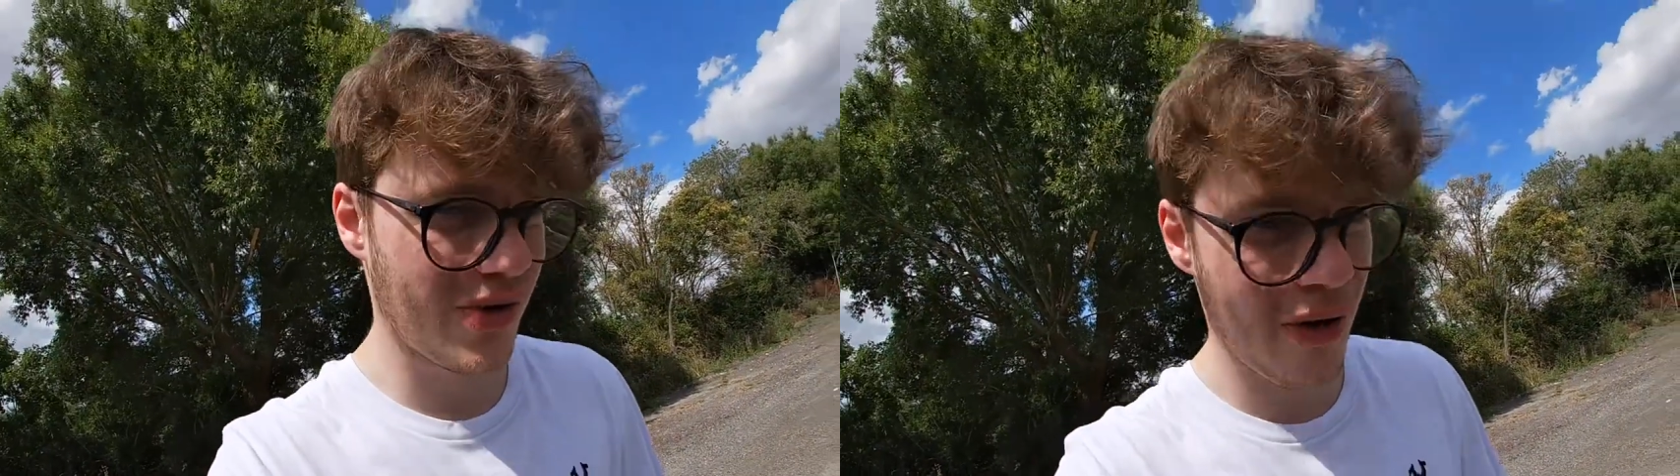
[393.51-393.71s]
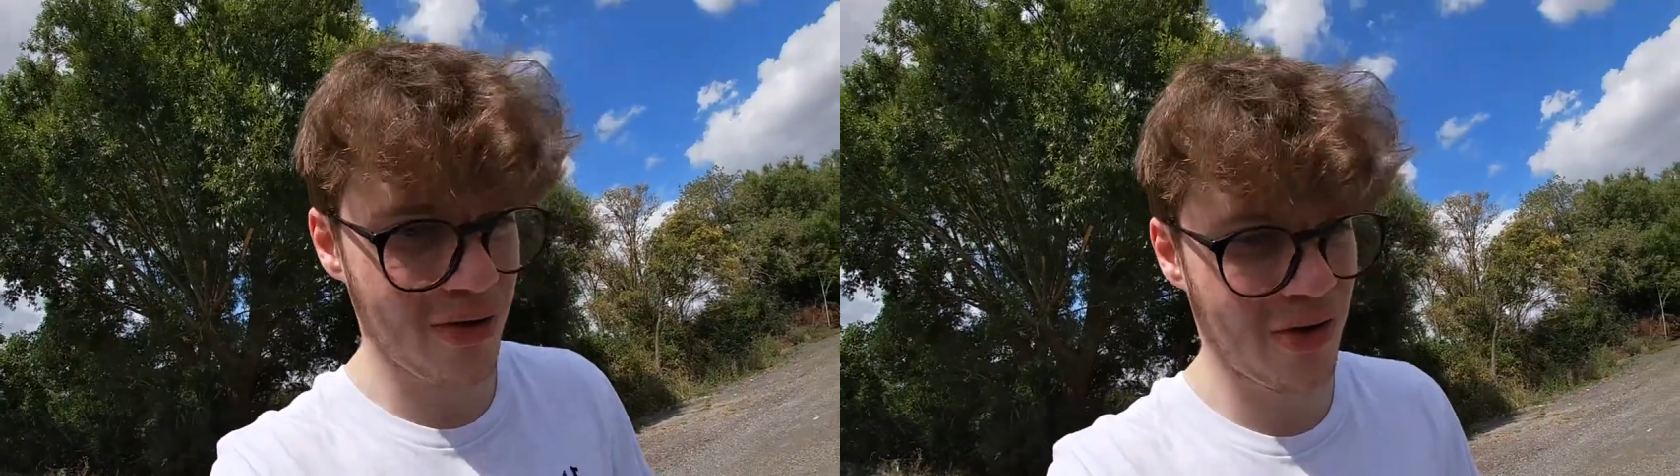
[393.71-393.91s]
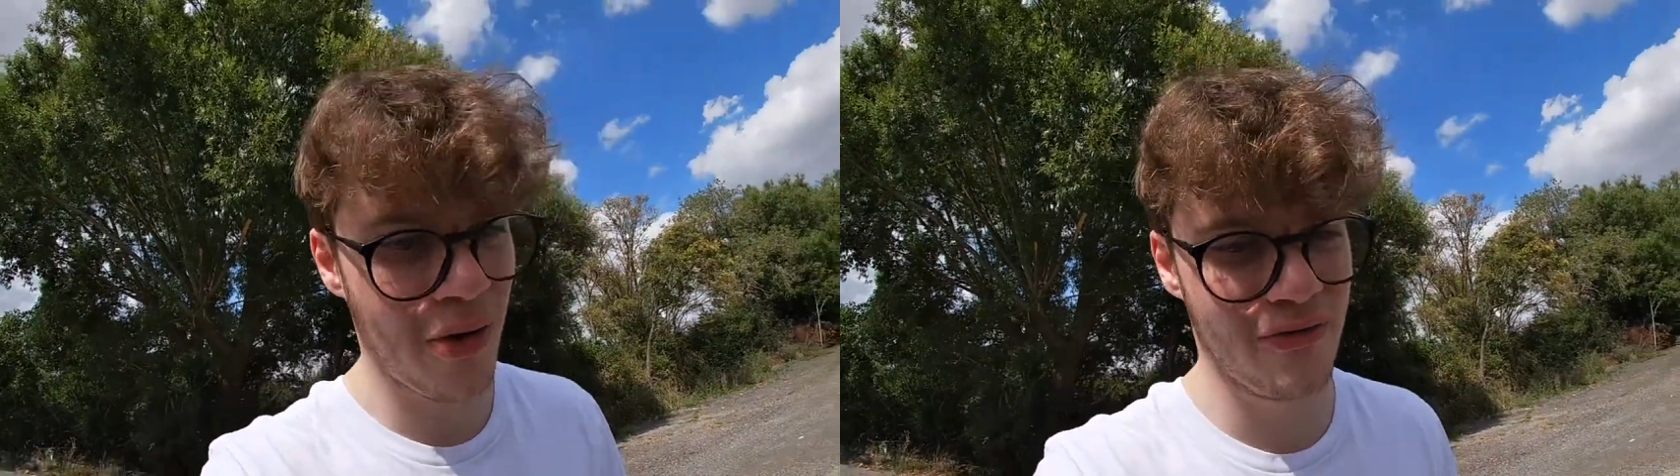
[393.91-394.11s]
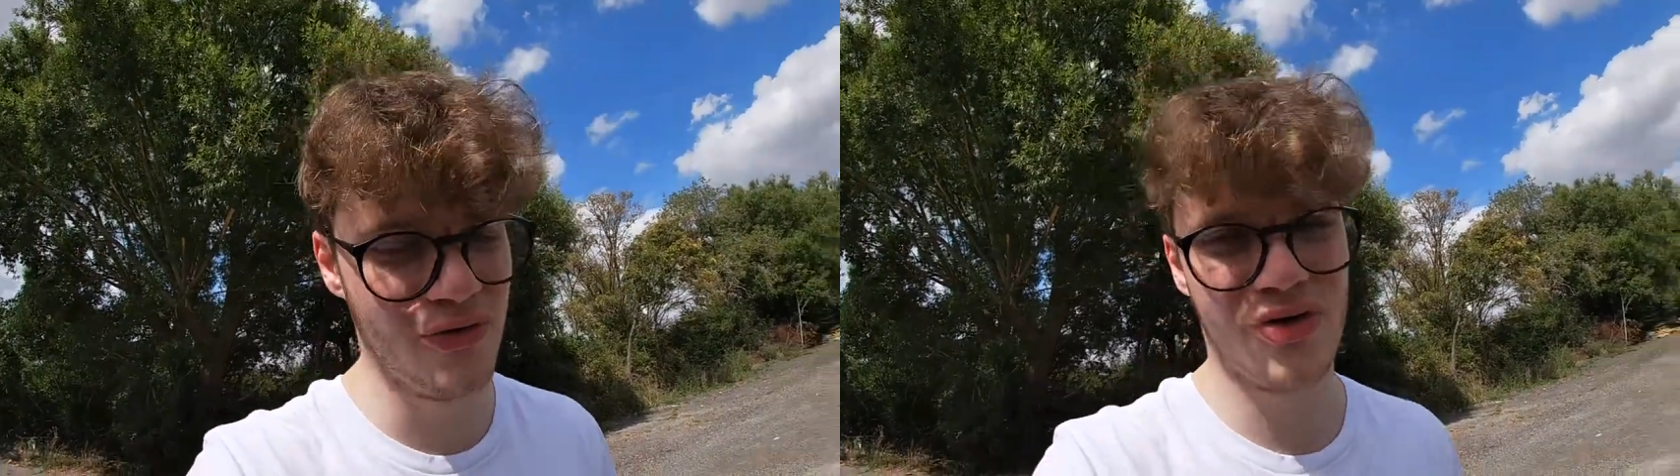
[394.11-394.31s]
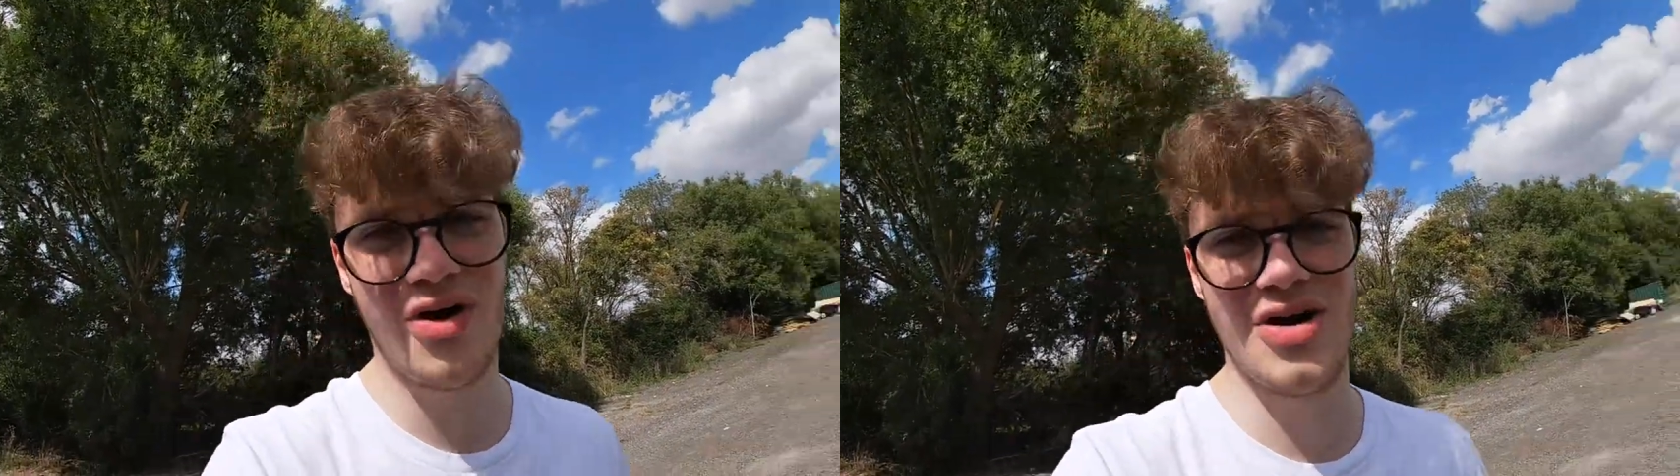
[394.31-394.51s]
going
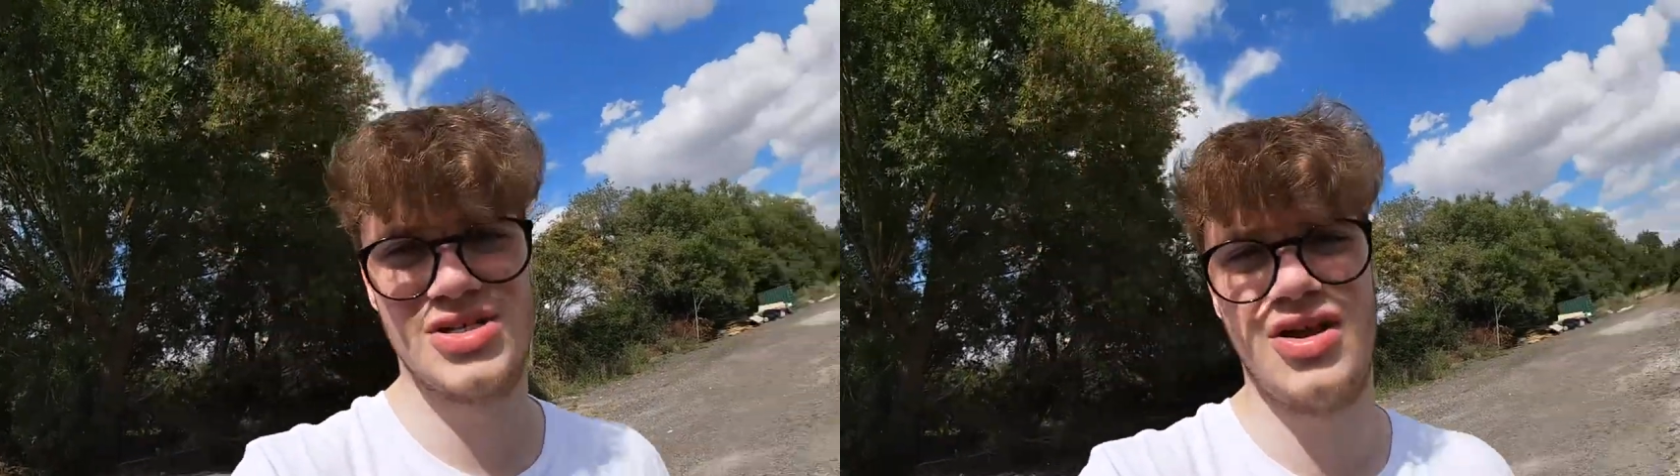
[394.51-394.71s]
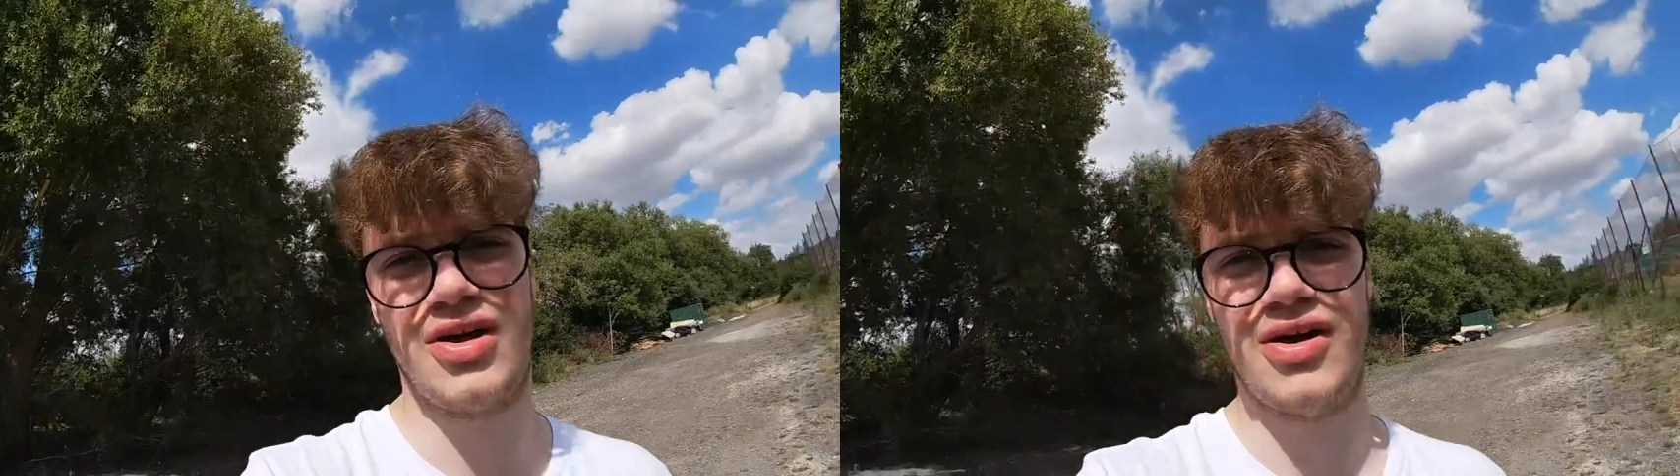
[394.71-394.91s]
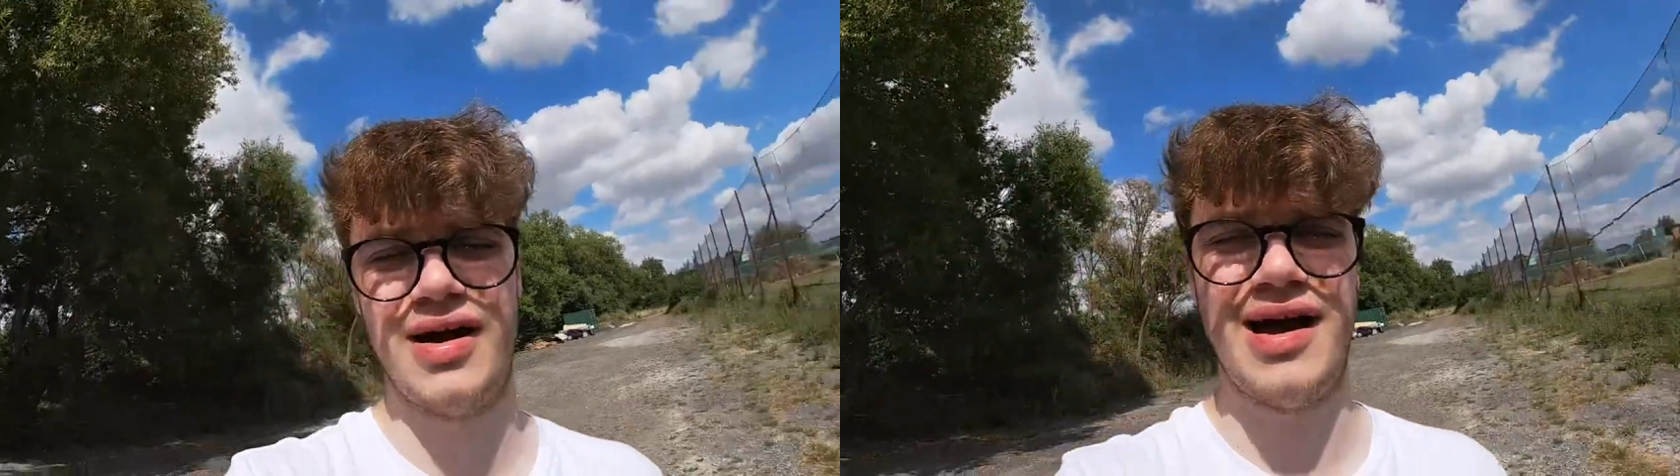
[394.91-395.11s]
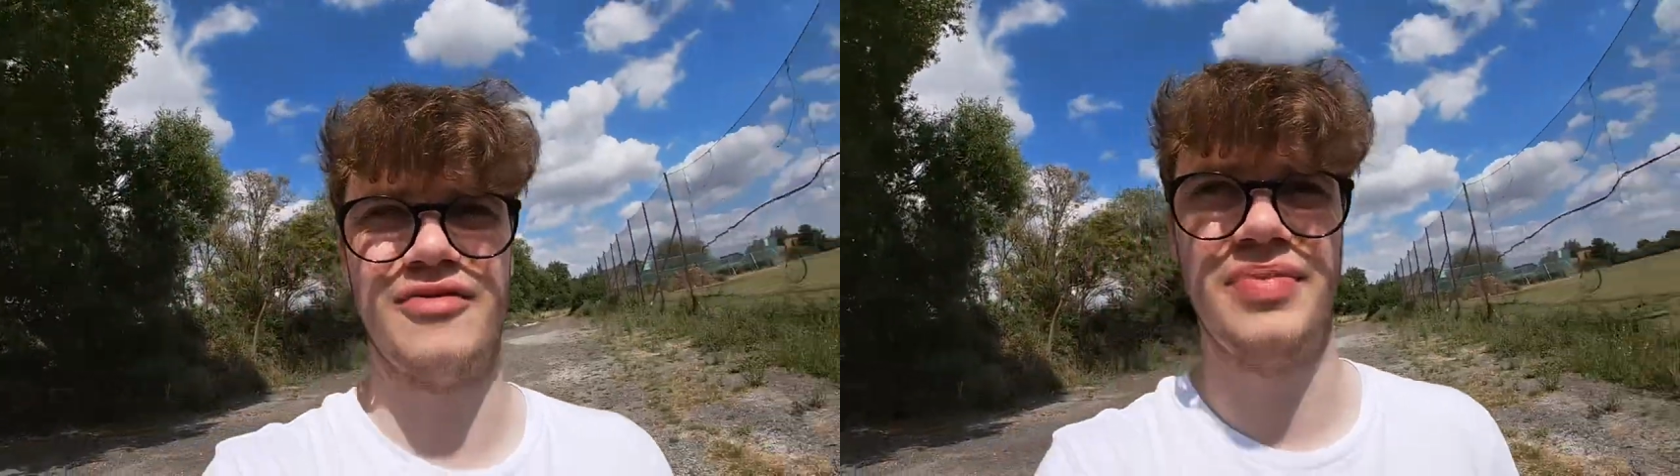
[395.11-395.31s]
through cars like I have